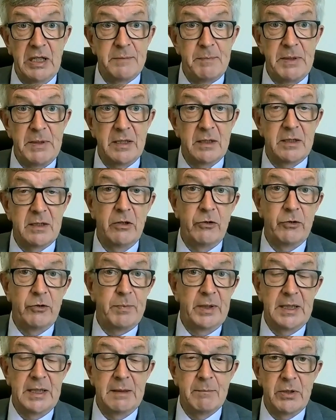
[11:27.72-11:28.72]
It's been
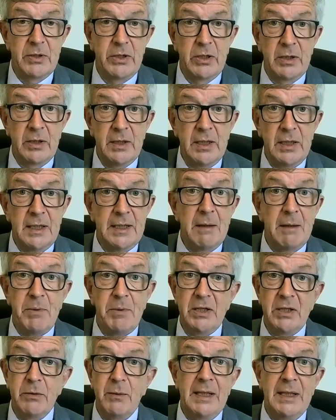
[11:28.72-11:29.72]
disclosed by the employer.
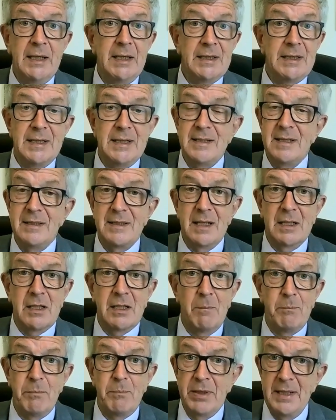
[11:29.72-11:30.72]
Now, by the way, this is a
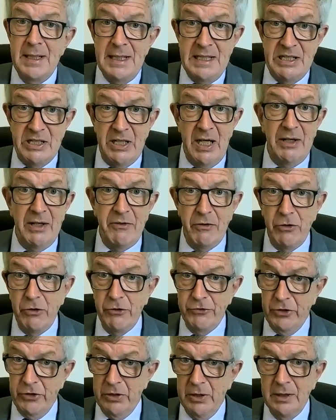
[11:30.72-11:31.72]
complete and
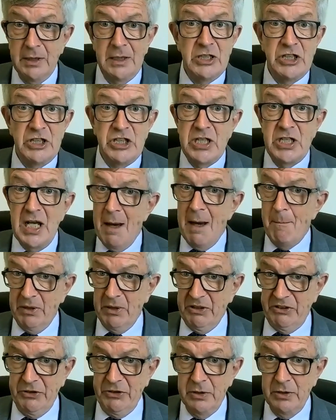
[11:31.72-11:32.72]
utter
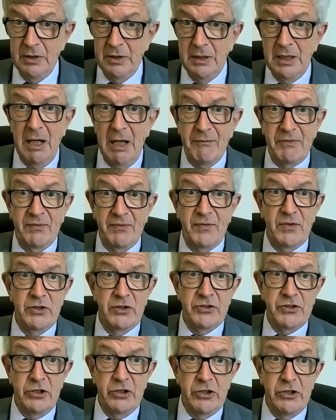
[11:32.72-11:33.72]
shambles of the
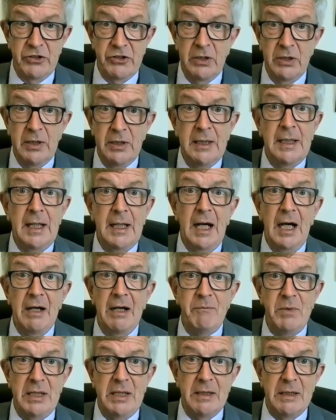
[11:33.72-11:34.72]
first order.
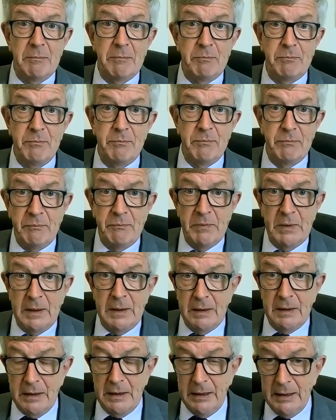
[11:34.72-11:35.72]
I mean,
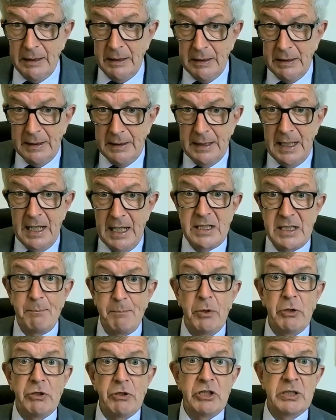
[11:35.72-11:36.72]
it's
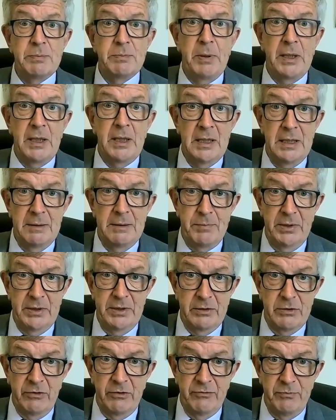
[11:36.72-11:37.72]
a Pontius Pilate
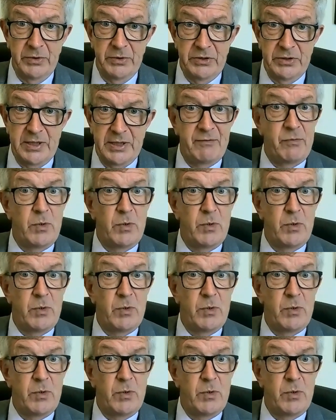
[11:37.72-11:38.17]
by the government.